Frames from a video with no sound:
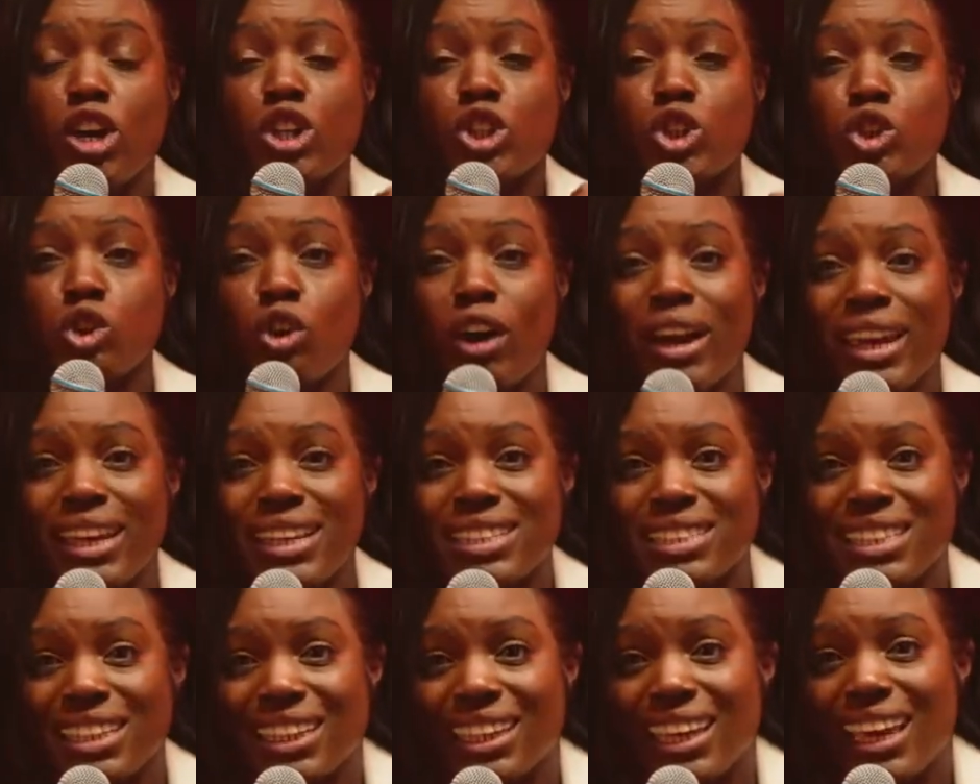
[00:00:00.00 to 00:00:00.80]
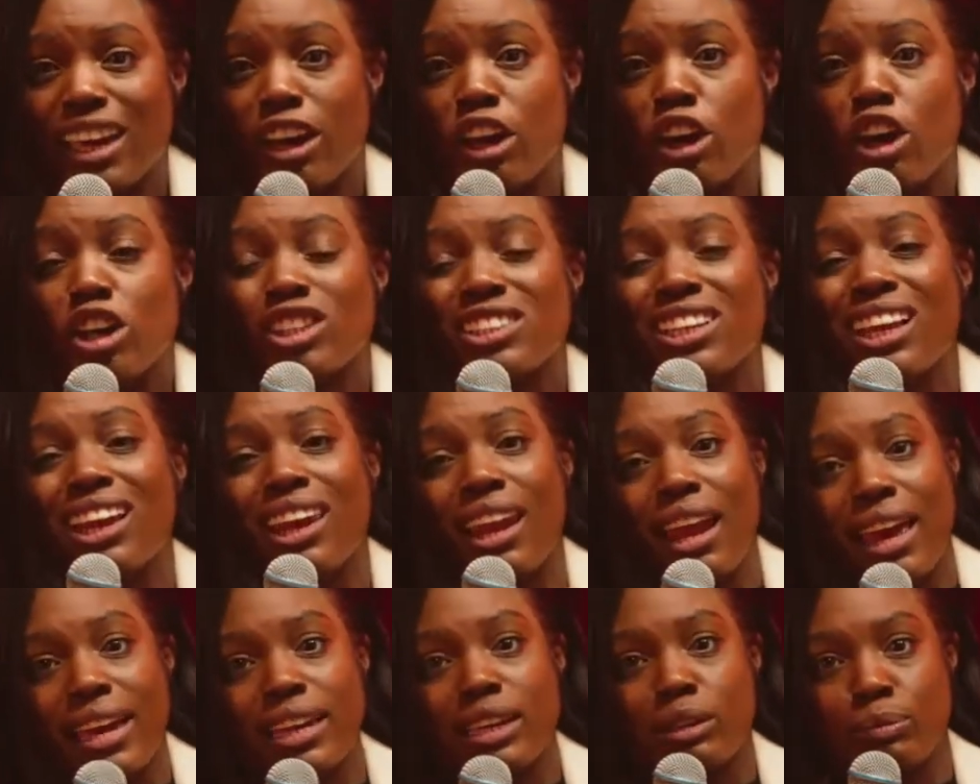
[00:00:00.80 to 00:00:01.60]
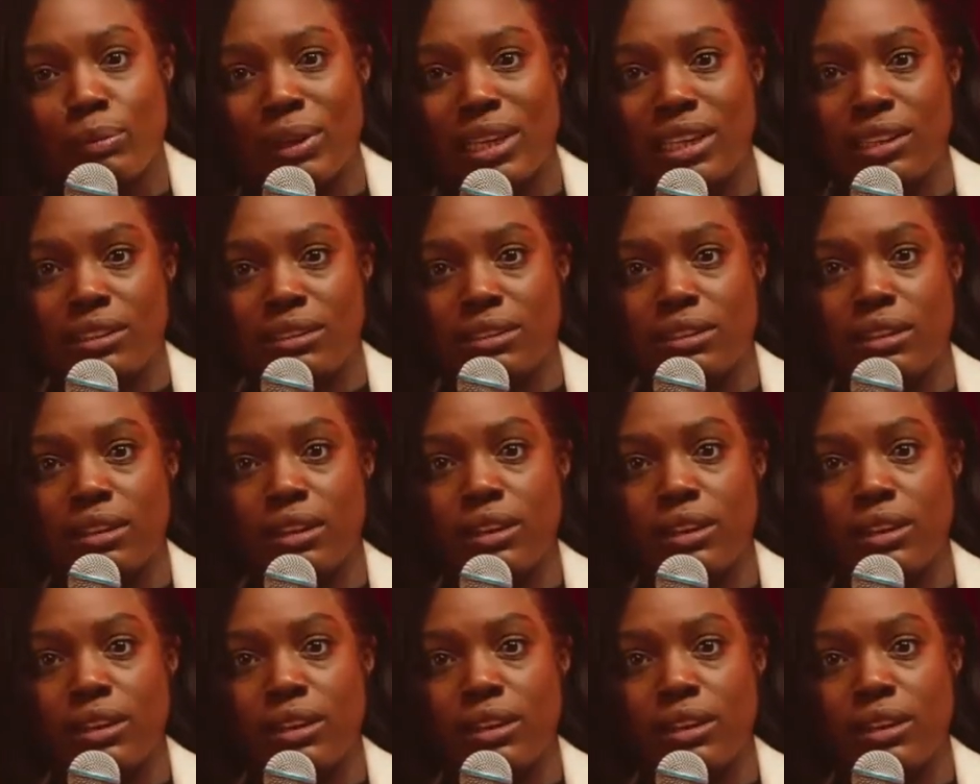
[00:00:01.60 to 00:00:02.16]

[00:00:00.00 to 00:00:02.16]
trying to get her to like me.